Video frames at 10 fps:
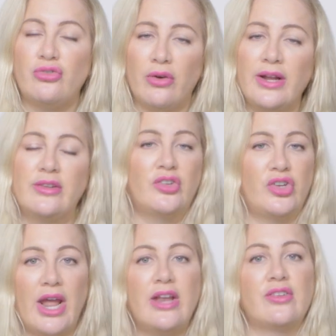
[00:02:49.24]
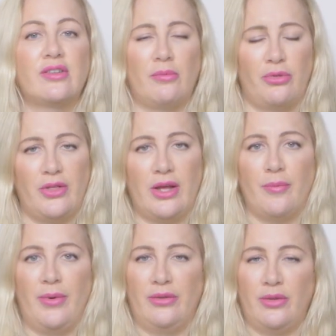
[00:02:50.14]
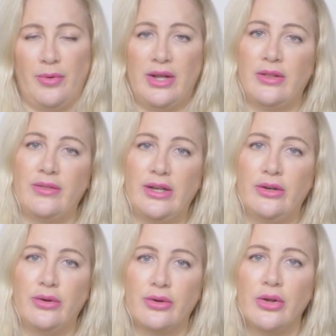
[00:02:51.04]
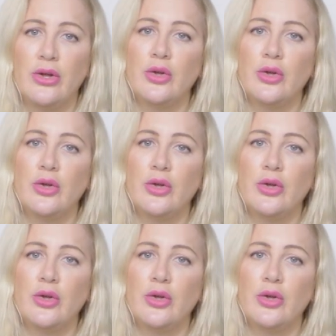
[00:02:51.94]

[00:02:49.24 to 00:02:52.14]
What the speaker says: trying to change something about the way that they look.